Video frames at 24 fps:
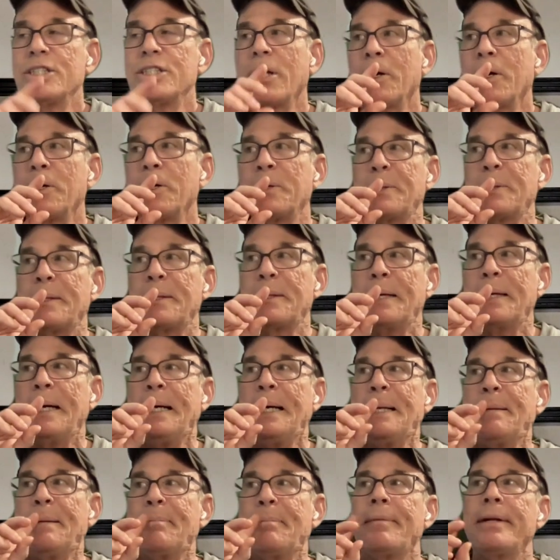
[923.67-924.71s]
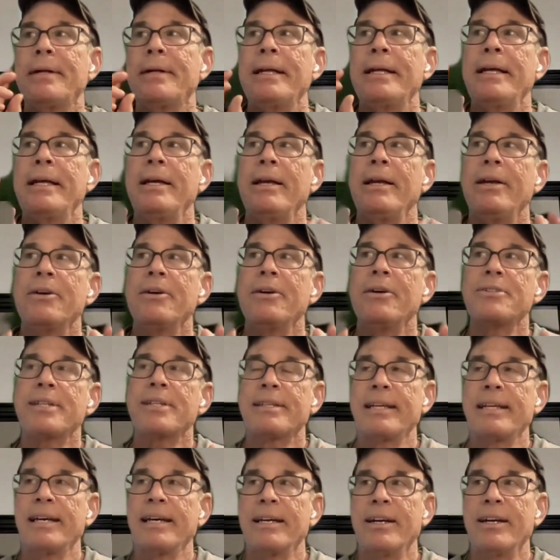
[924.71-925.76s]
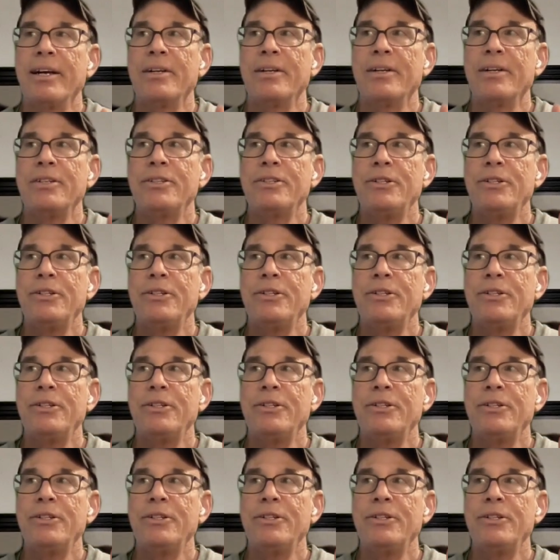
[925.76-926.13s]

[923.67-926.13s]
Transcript: So here's the thing.